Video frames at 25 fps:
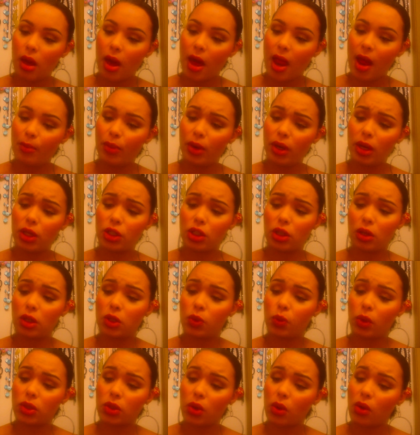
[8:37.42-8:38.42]
And I'm pretty sure
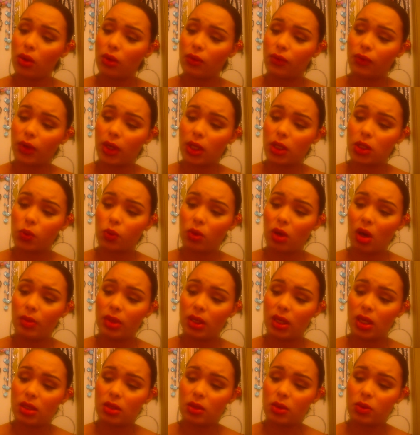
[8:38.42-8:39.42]
this one's oil-free as well,
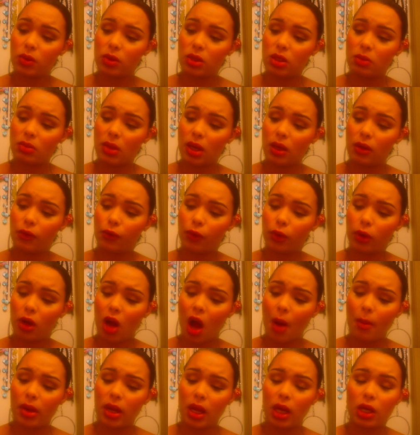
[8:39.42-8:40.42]
because this one's meant for a
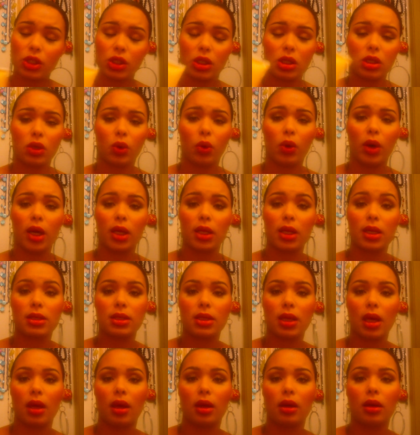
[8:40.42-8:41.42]
combination to oily
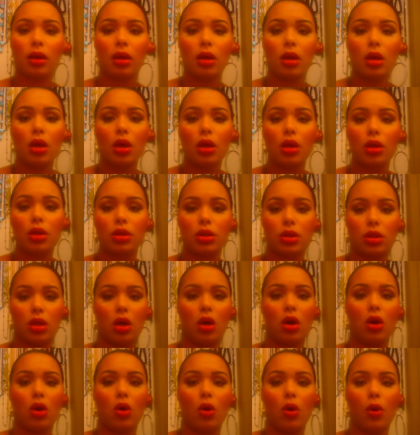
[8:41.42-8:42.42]
skin.
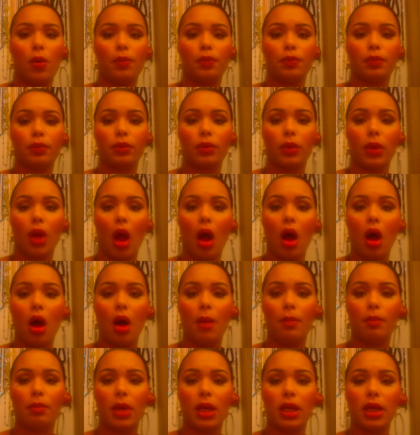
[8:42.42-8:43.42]
So
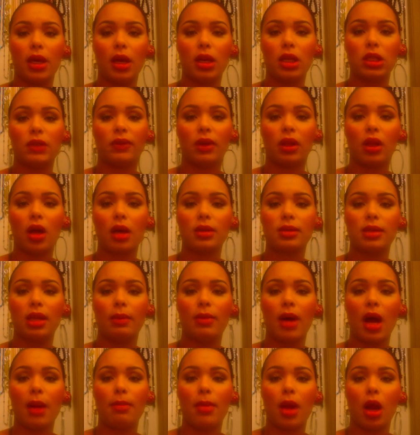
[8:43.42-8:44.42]
again, it's Velocity
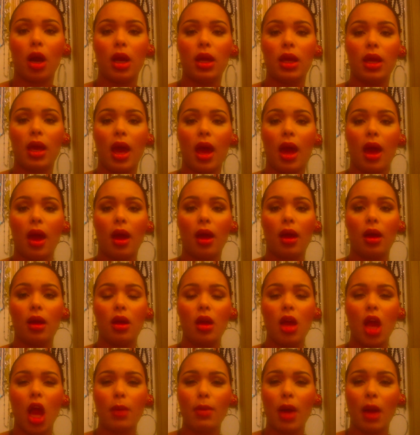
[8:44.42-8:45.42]
by Mary Kay.
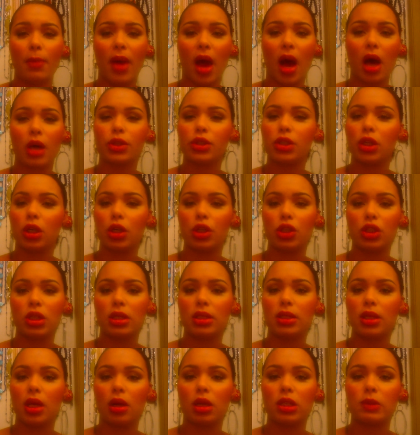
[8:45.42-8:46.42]
And my pastor,
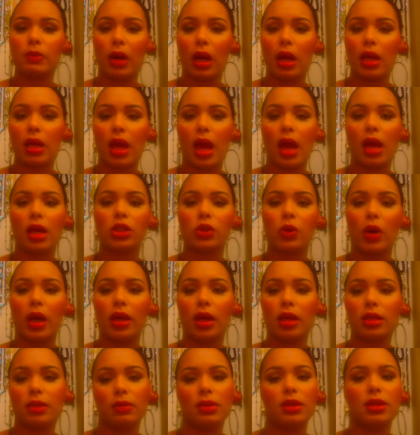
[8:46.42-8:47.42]
she sells Mary Kay, so I
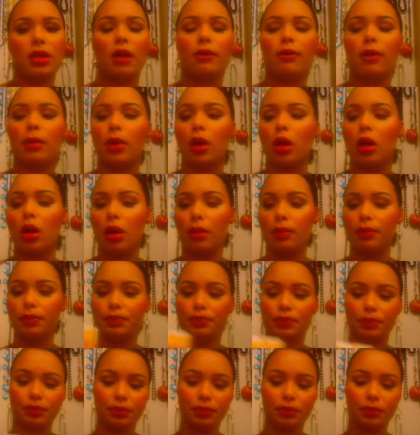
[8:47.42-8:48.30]
get some stuff from her.